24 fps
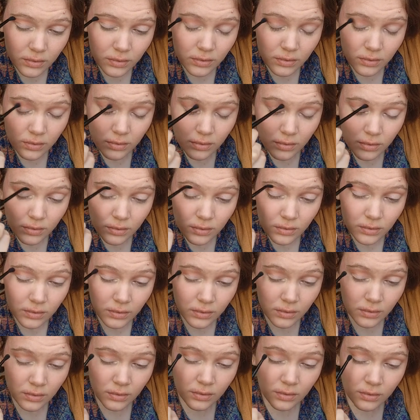
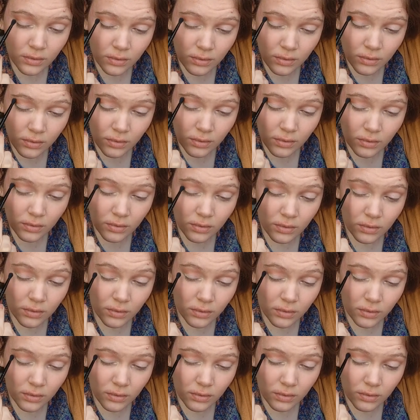
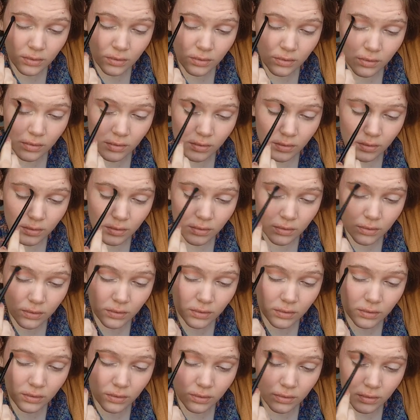
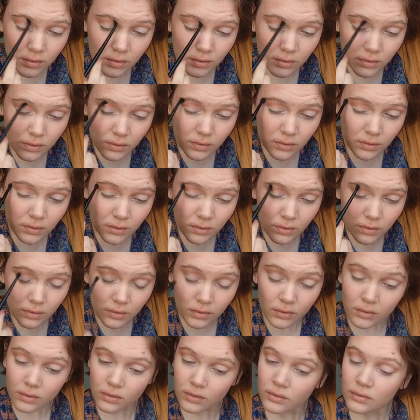
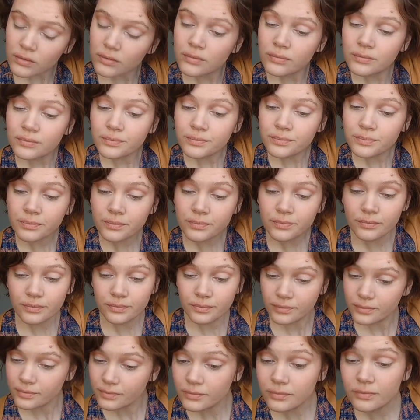
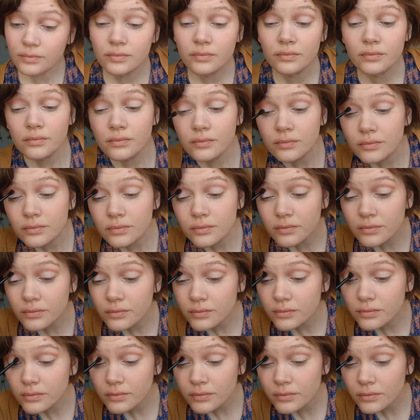
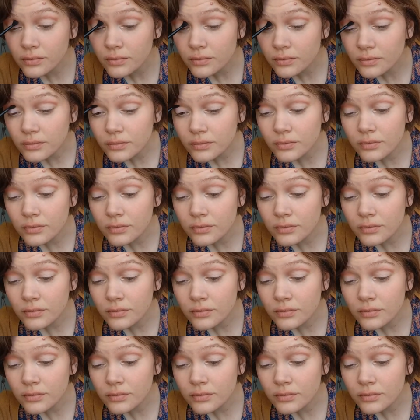Nothing is said.